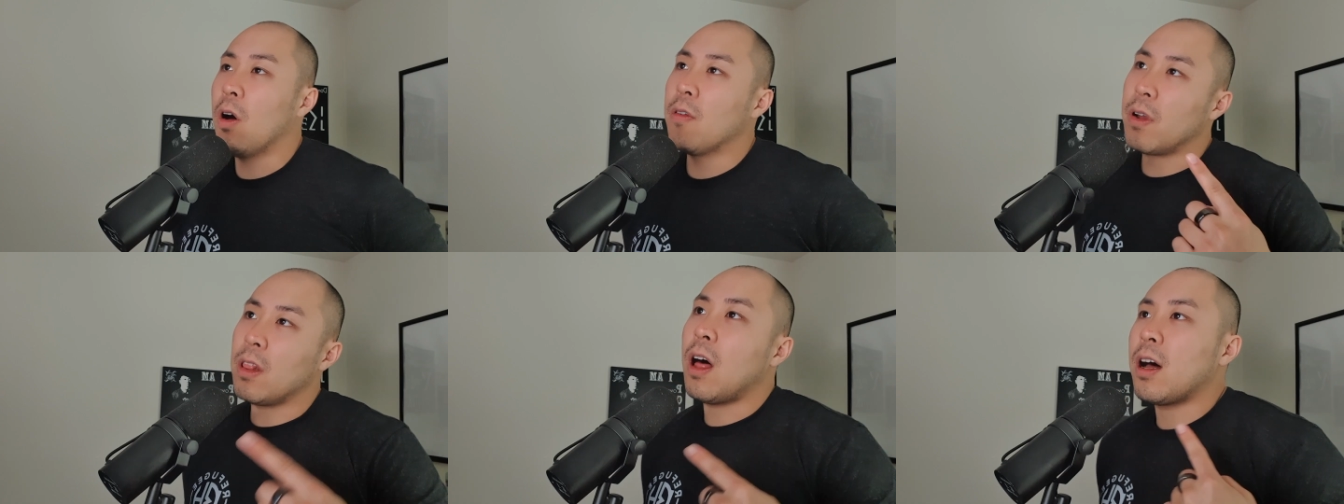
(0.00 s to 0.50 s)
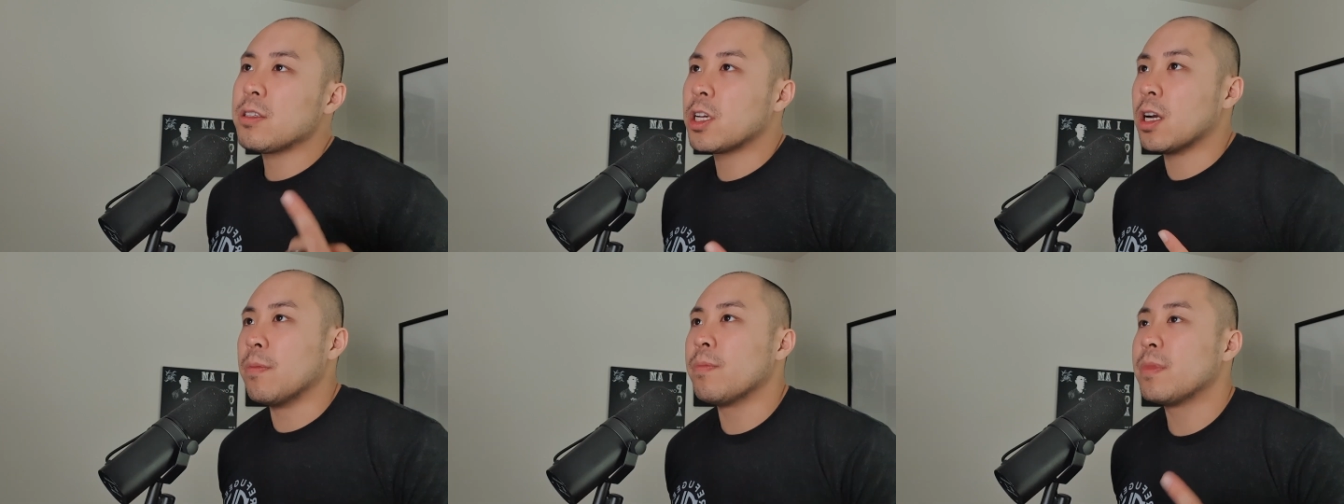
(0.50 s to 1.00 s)
Over a long
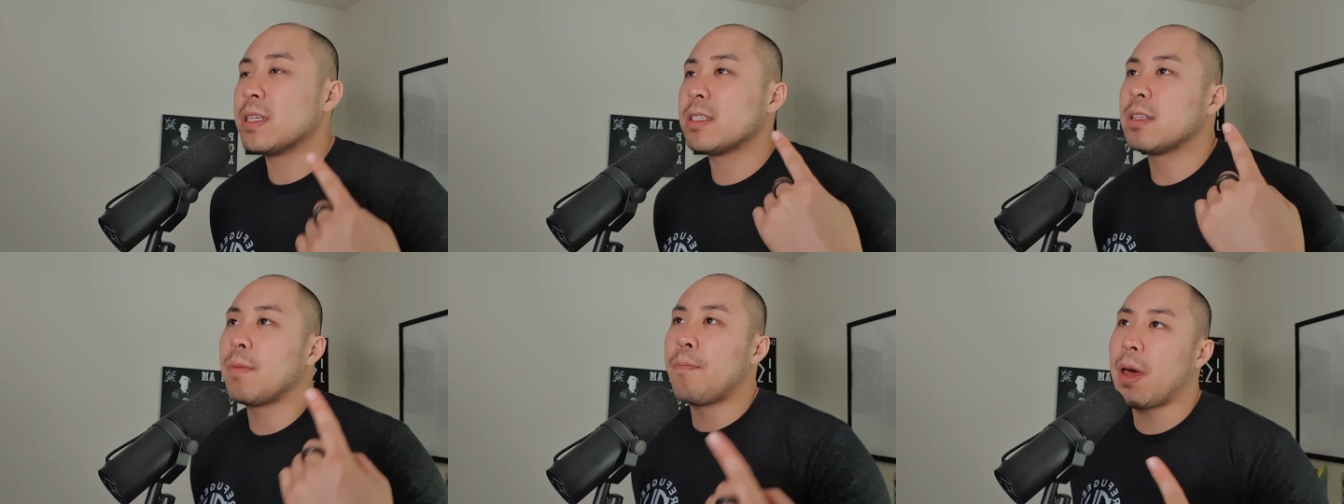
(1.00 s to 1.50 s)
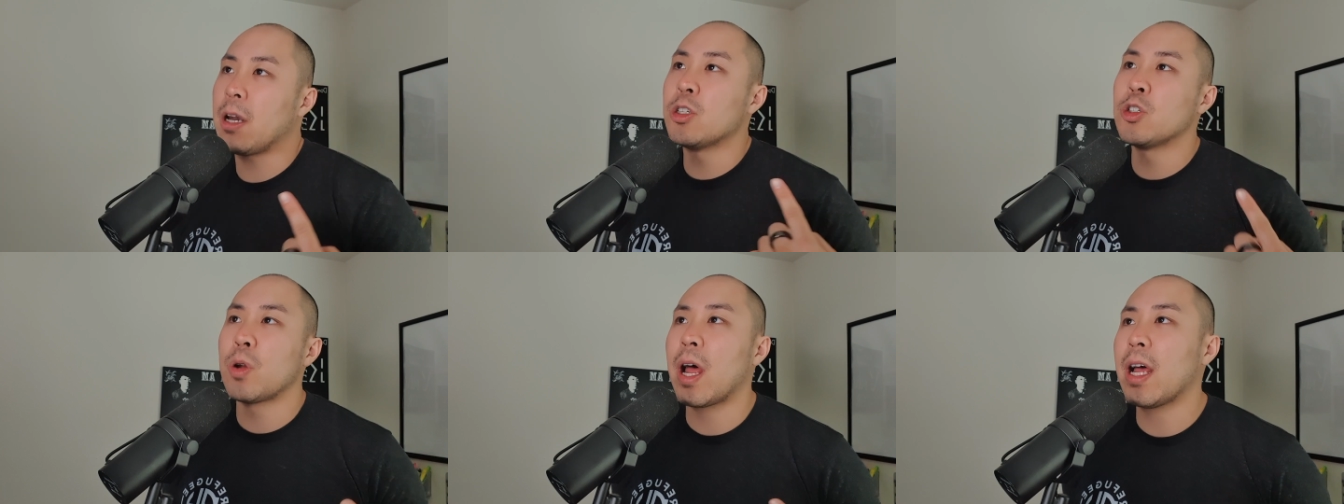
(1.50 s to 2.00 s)
term, this is a better
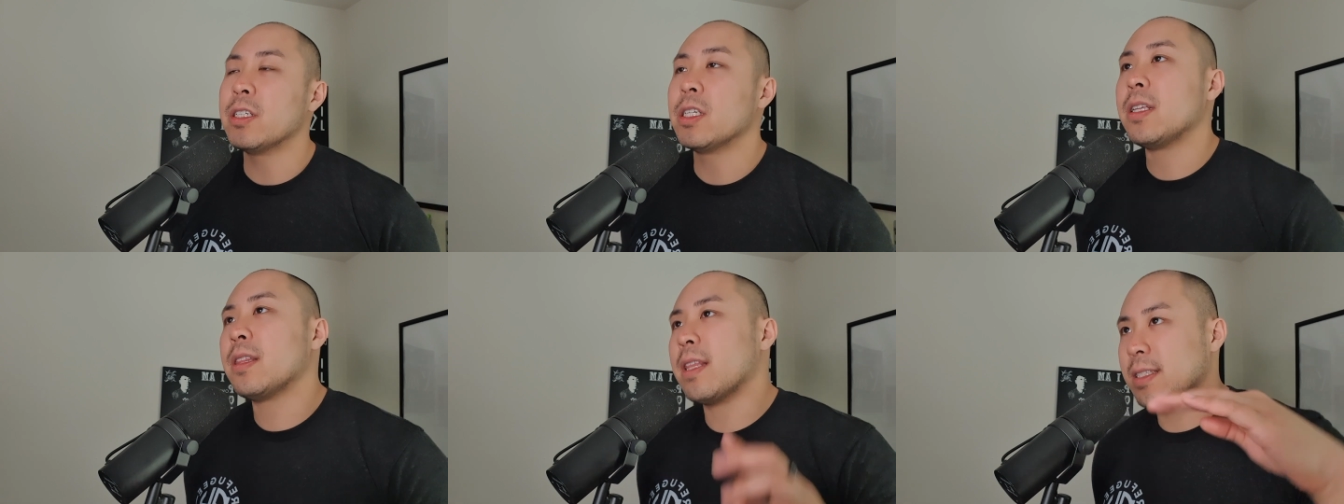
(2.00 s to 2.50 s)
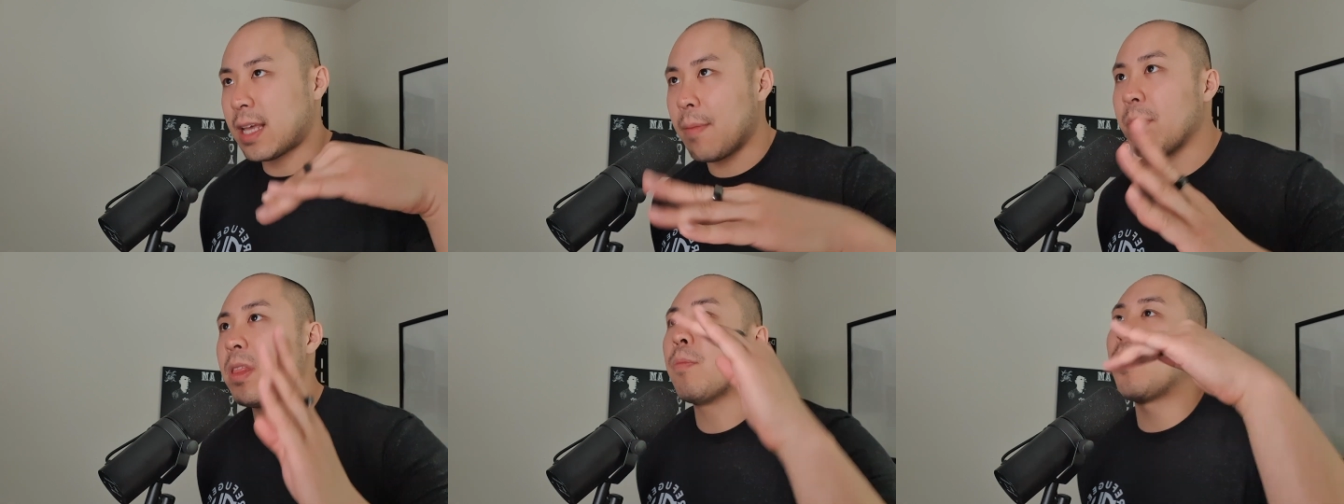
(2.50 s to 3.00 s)
strategy than
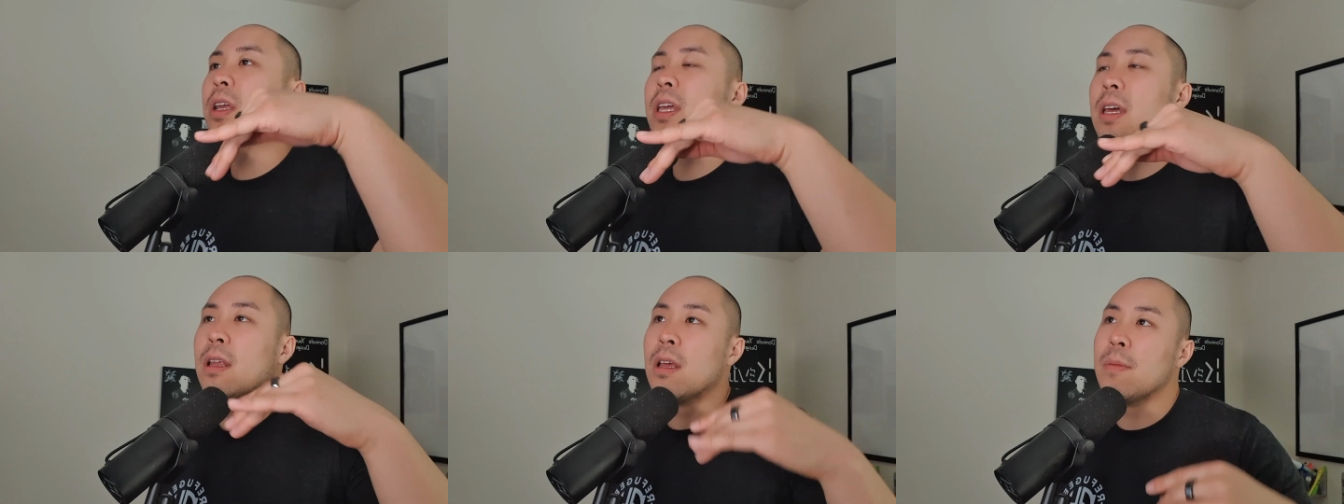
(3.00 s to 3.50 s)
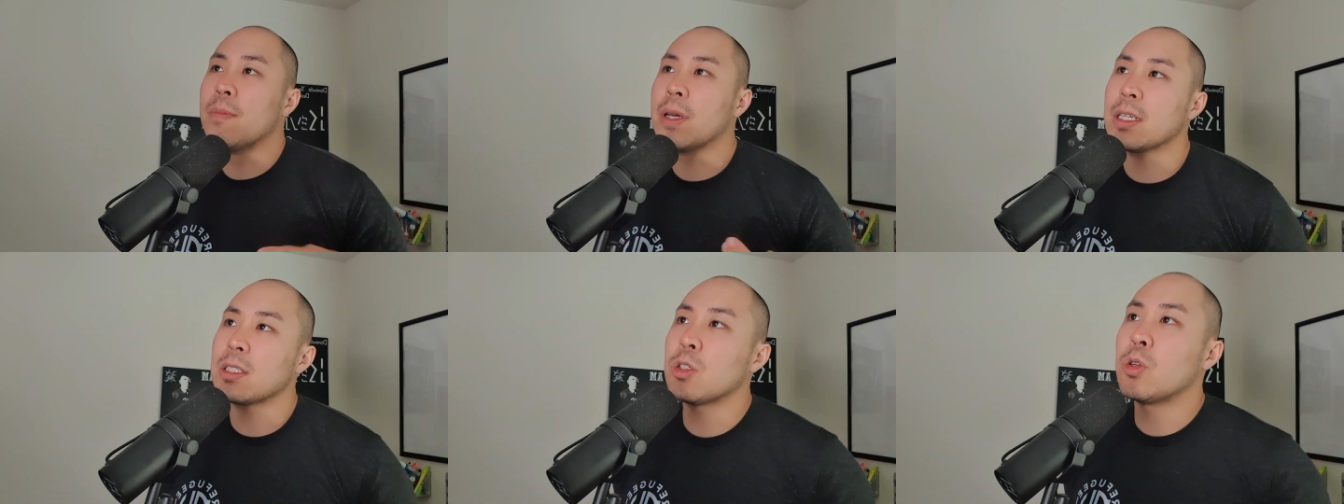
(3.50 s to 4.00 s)
timing the market,
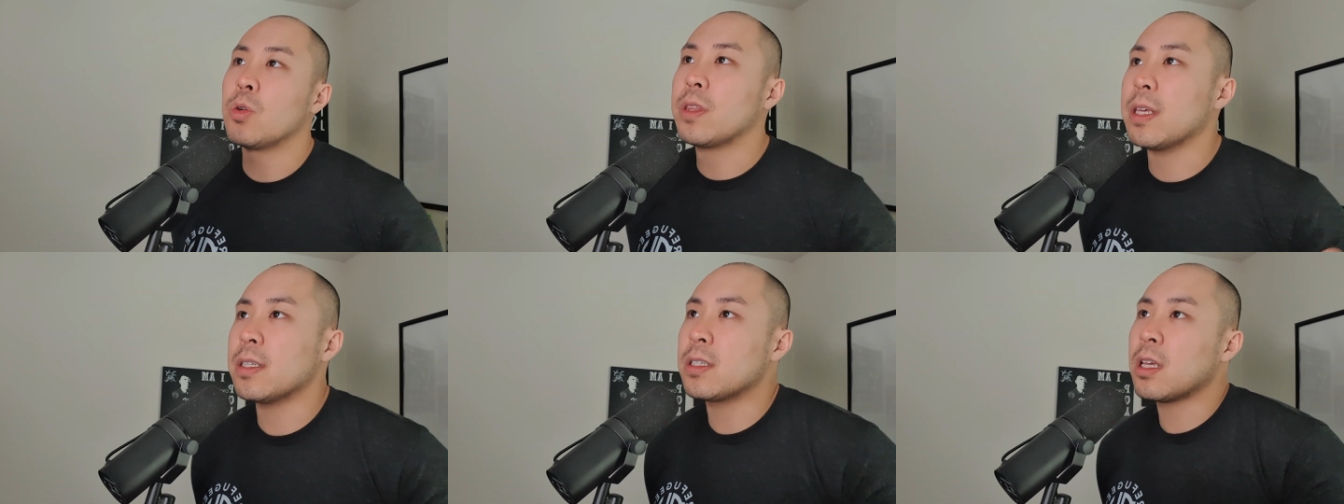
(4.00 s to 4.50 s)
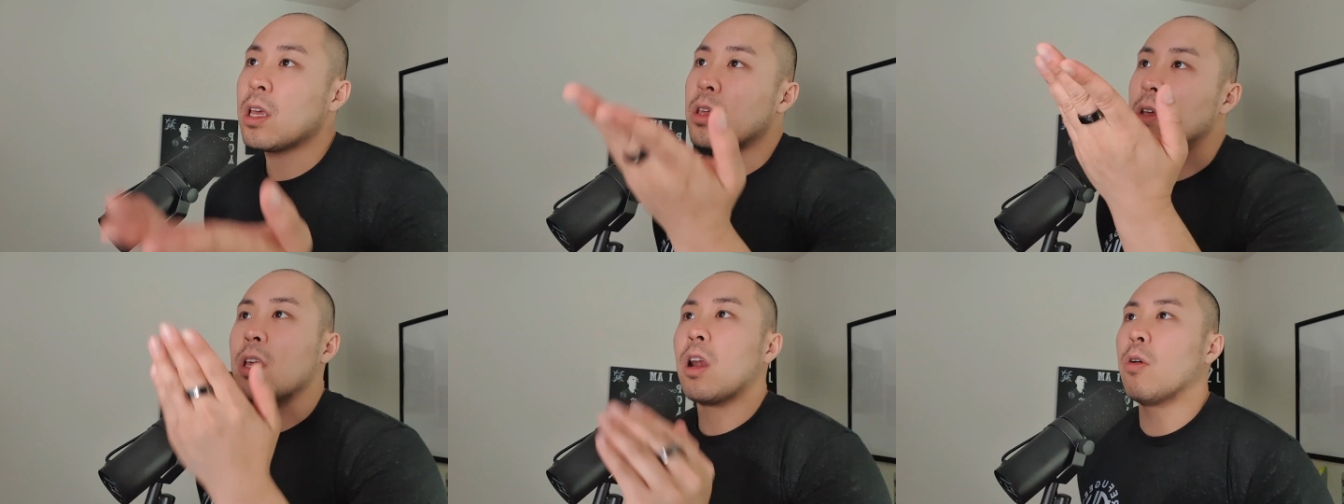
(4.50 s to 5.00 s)
because the truth is
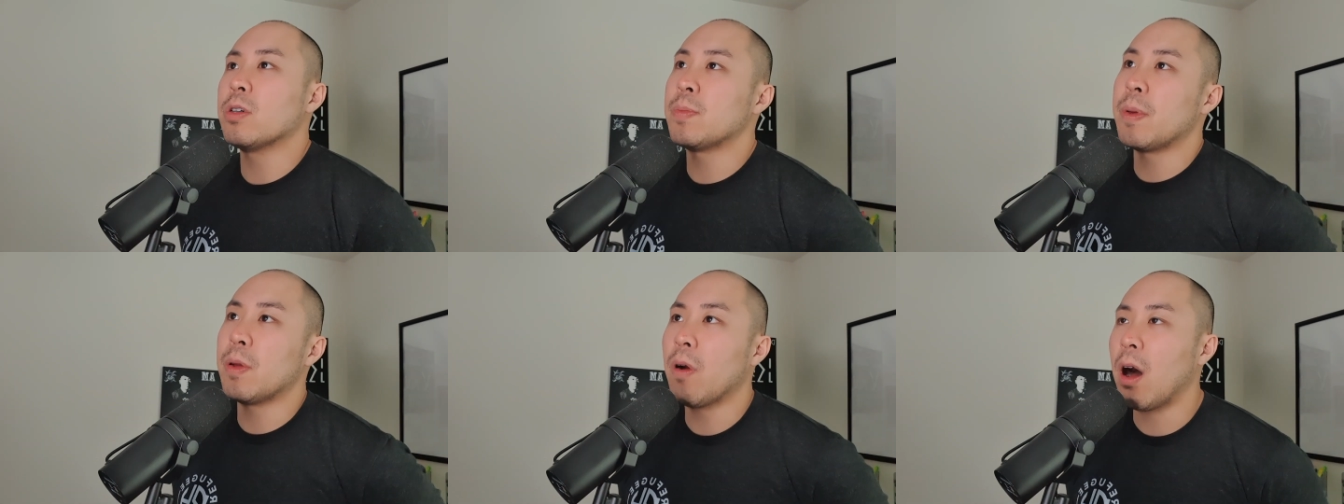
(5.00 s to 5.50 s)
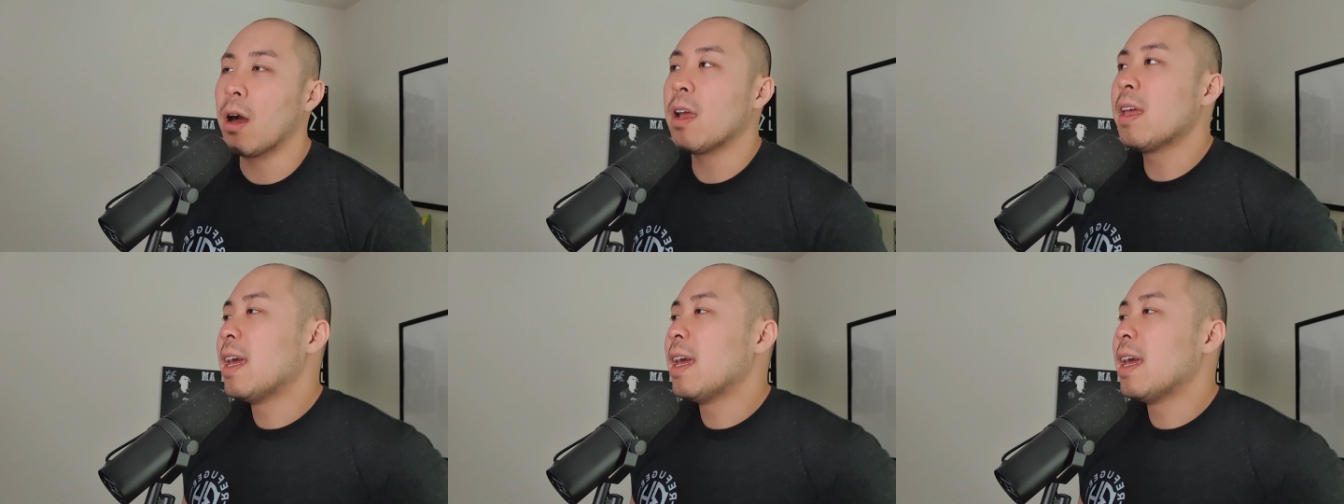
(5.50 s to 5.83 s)
you can always be wrong.